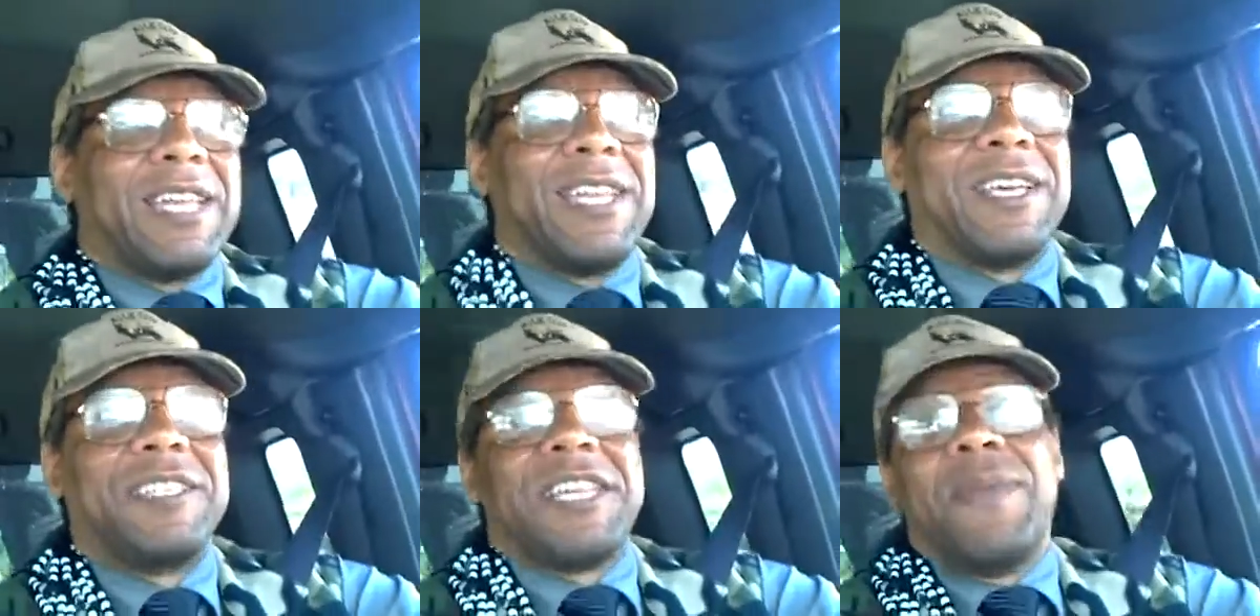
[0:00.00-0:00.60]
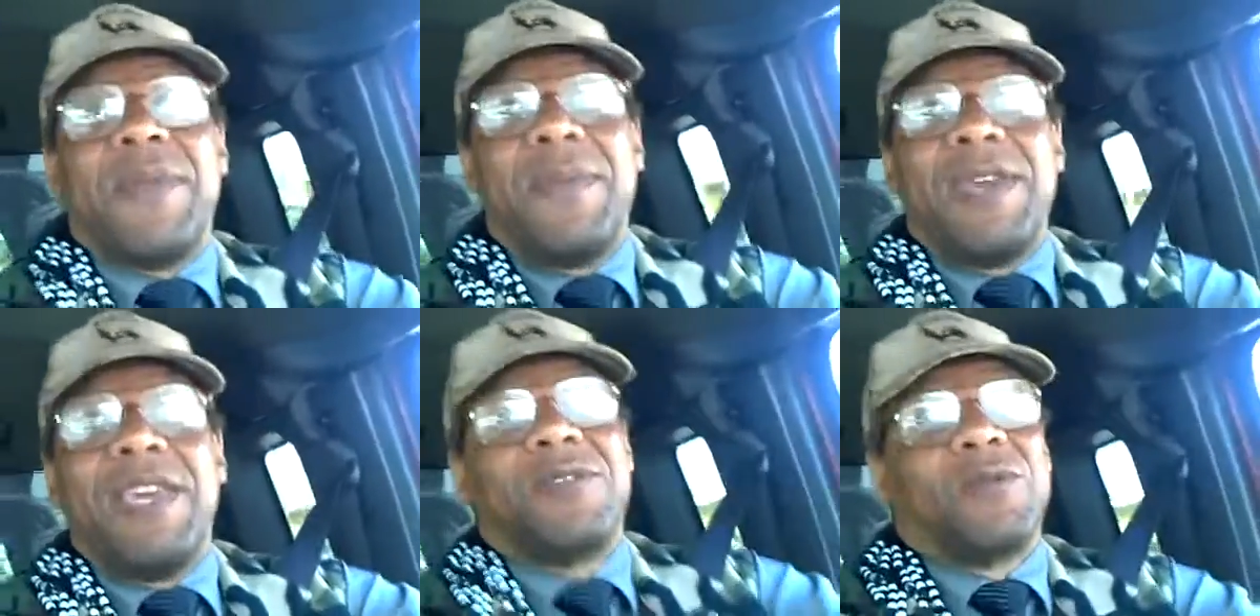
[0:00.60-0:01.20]
And uh, Shea
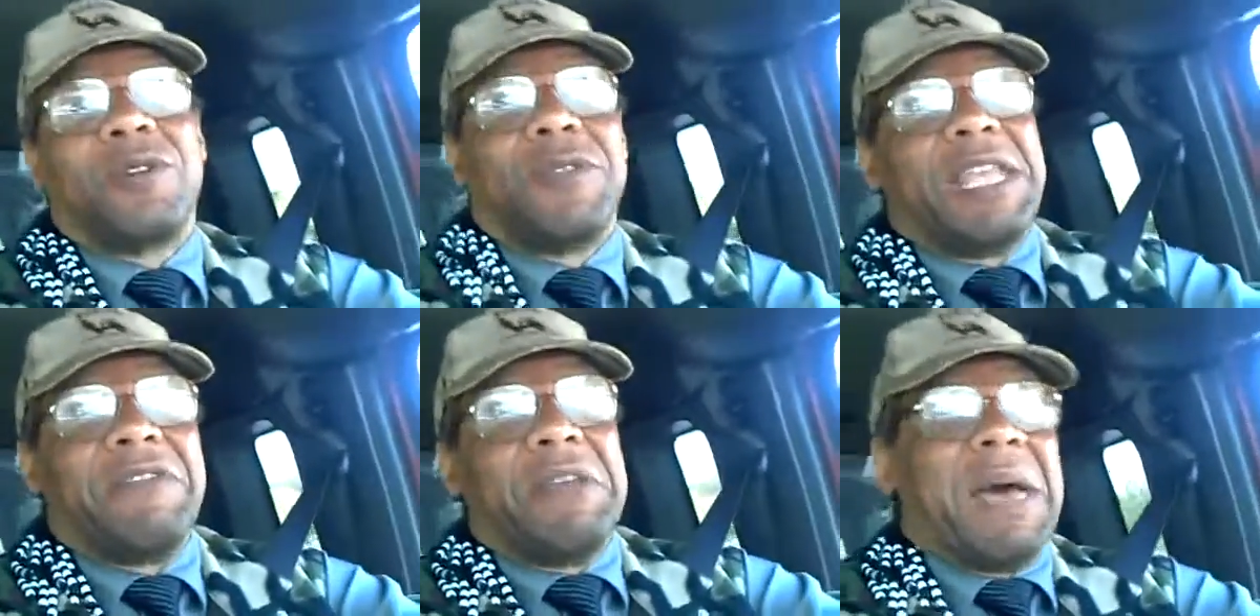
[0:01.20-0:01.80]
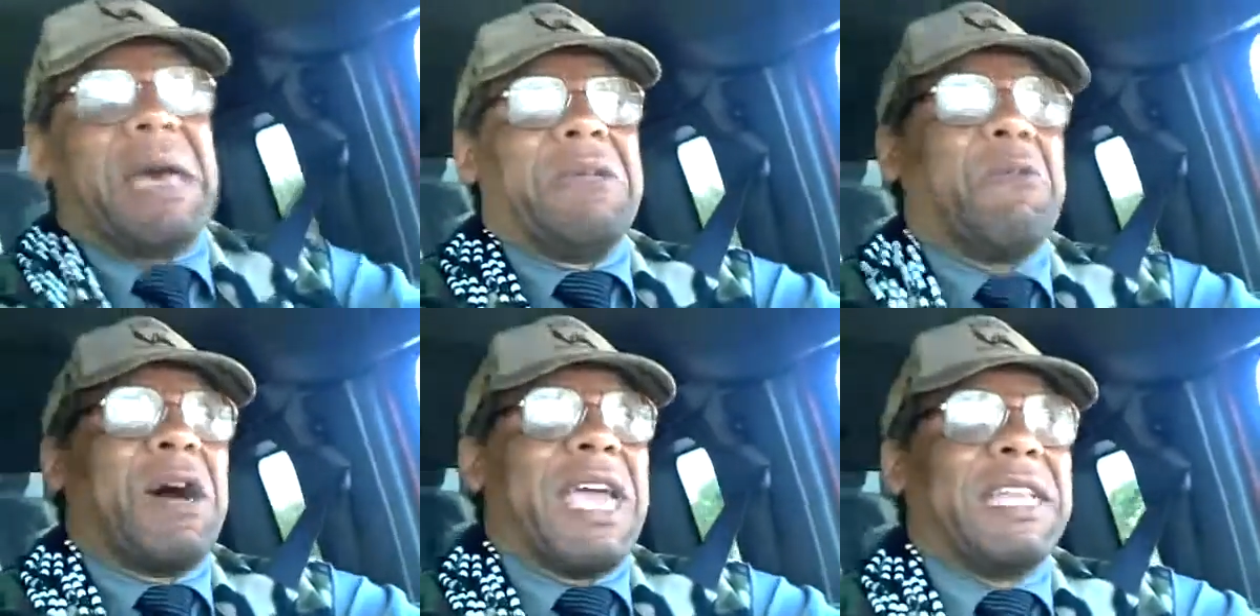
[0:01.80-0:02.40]
Baby, he's worked with everybody.
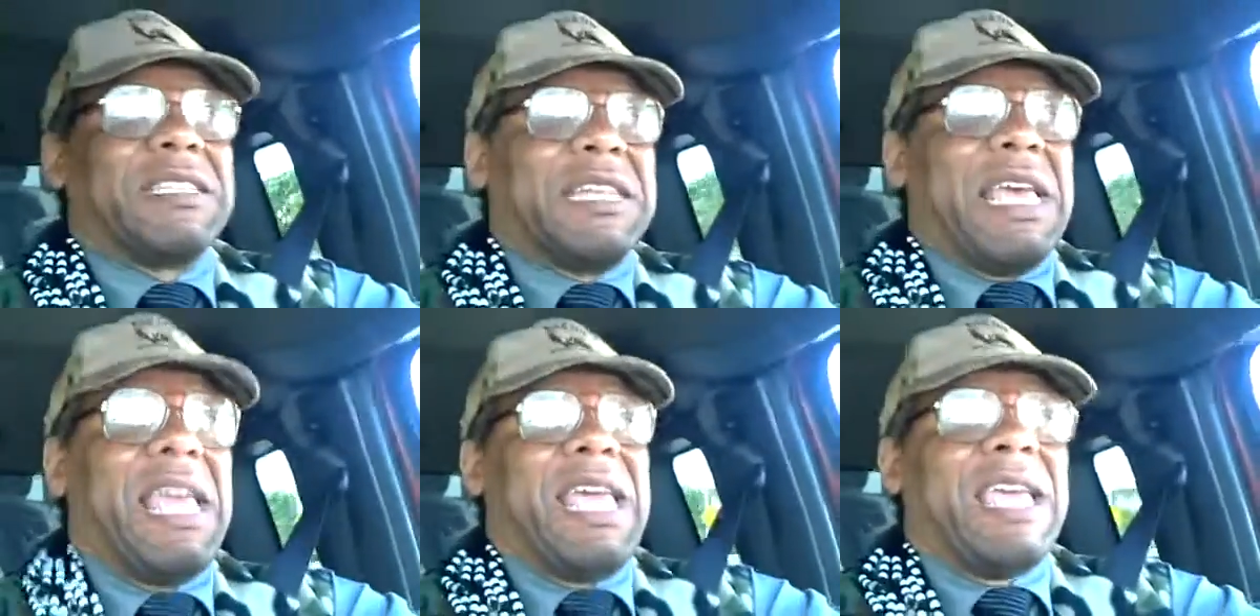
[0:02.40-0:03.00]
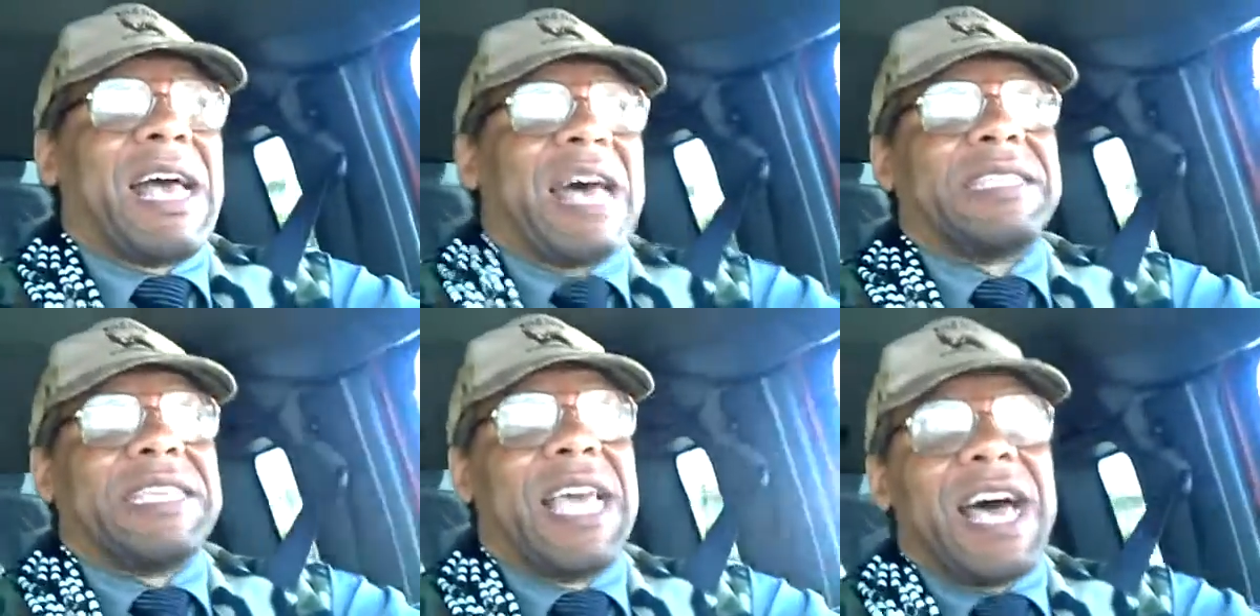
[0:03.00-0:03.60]
Whitesnake,
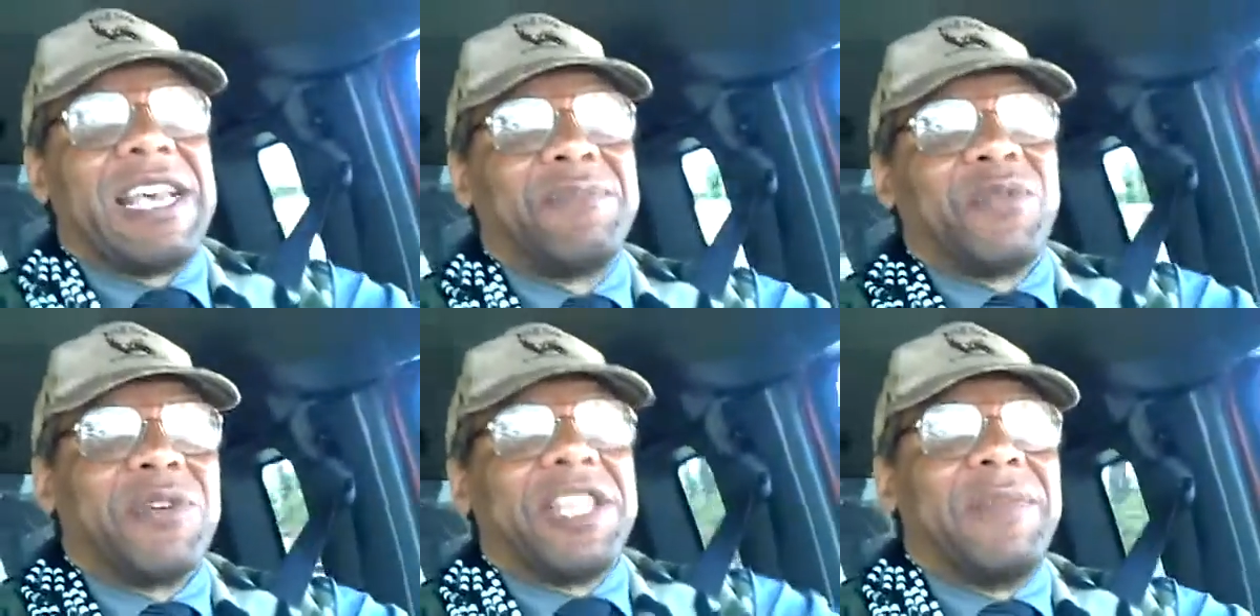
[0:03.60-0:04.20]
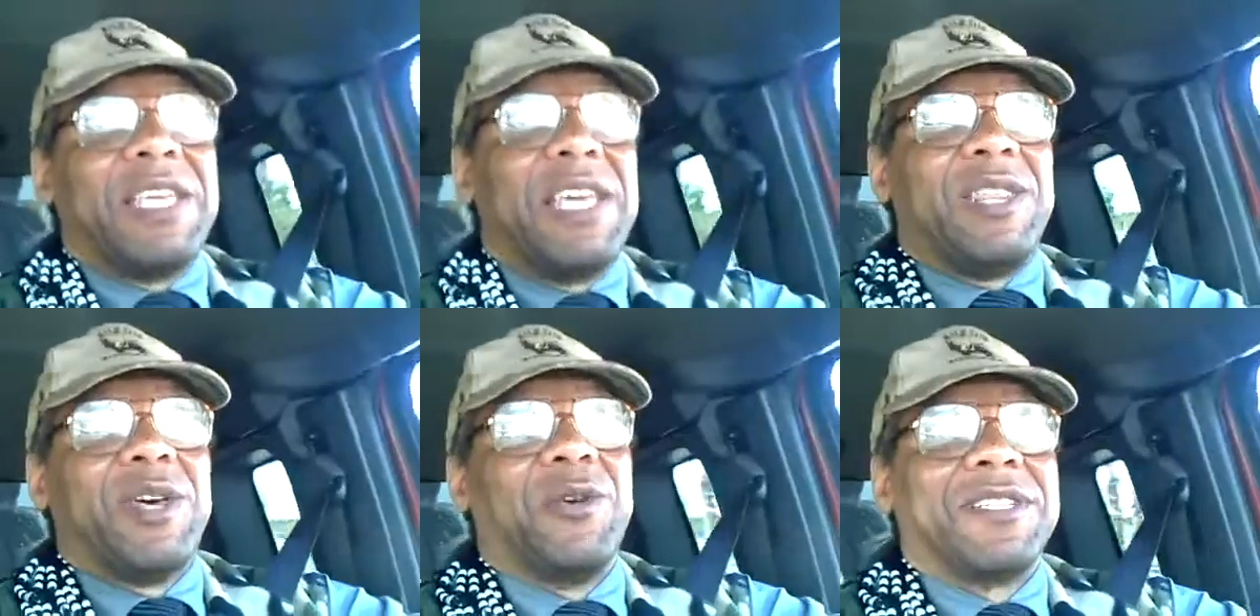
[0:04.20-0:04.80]
Ozzy Osbourne, him and
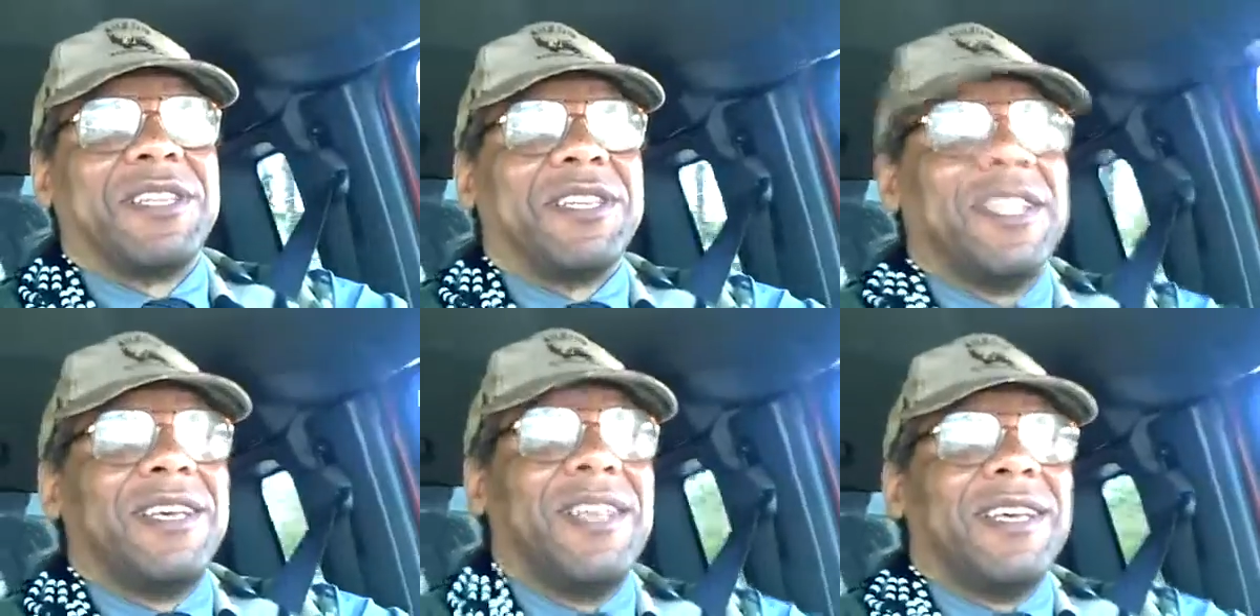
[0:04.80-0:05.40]
Keith Olsen